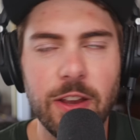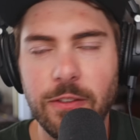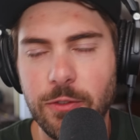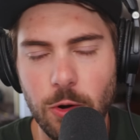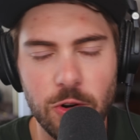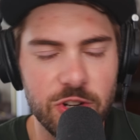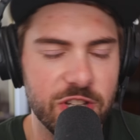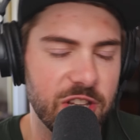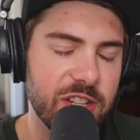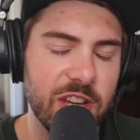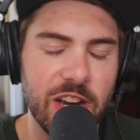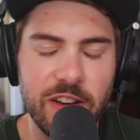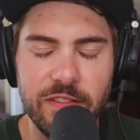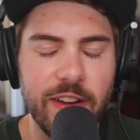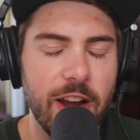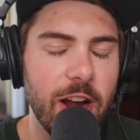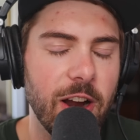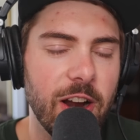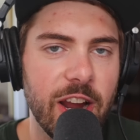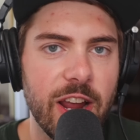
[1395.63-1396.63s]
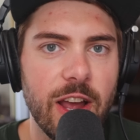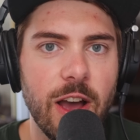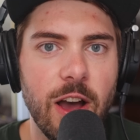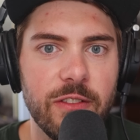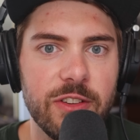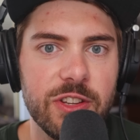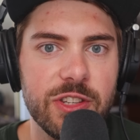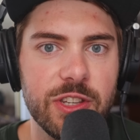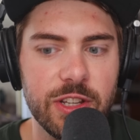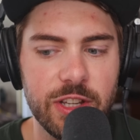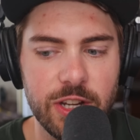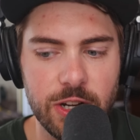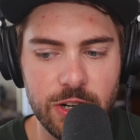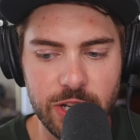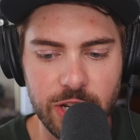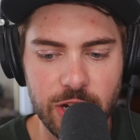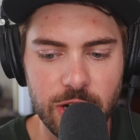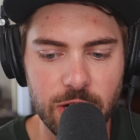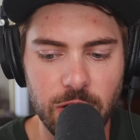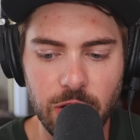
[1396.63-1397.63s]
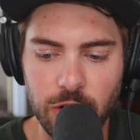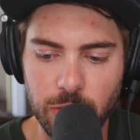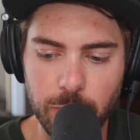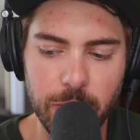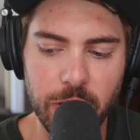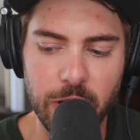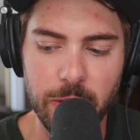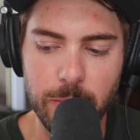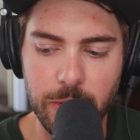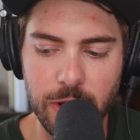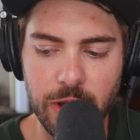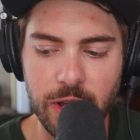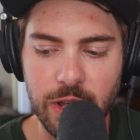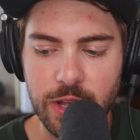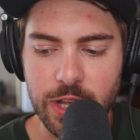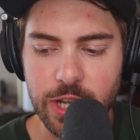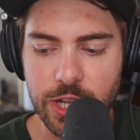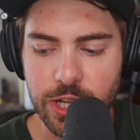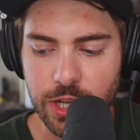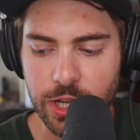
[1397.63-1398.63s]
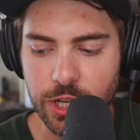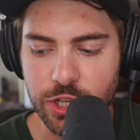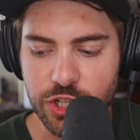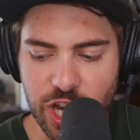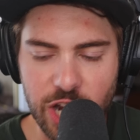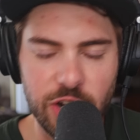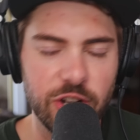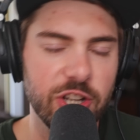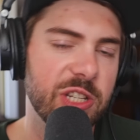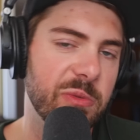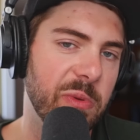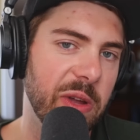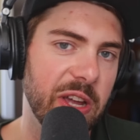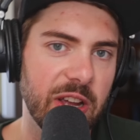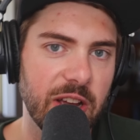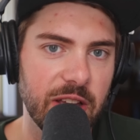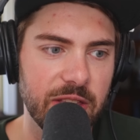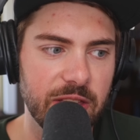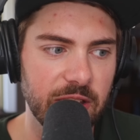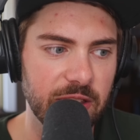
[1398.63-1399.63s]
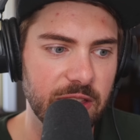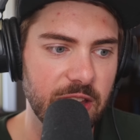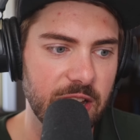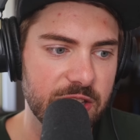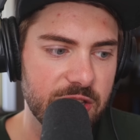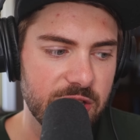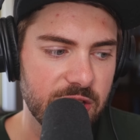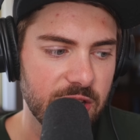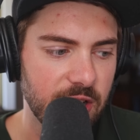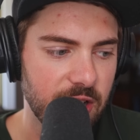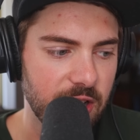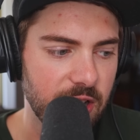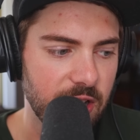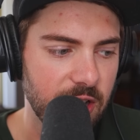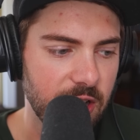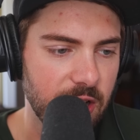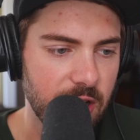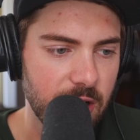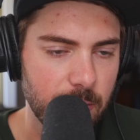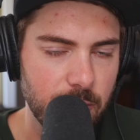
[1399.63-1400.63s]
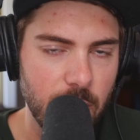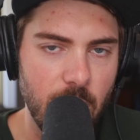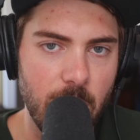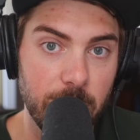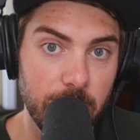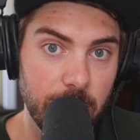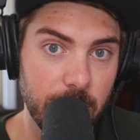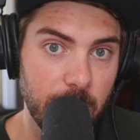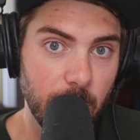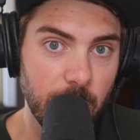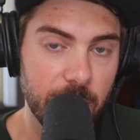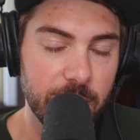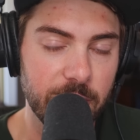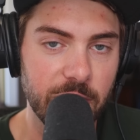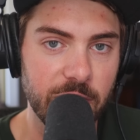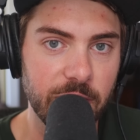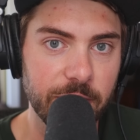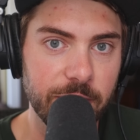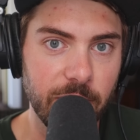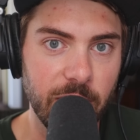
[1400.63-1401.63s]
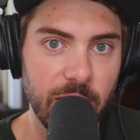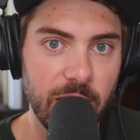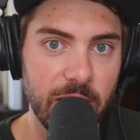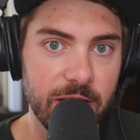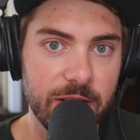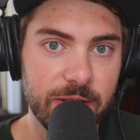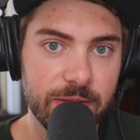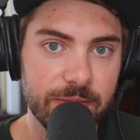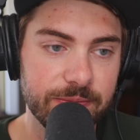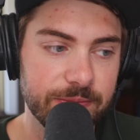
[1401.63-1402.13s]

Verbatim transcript: Of course, it's going to vary, obviously, year to year a little bit, but generally speaking, I think that's probably what you're going to find.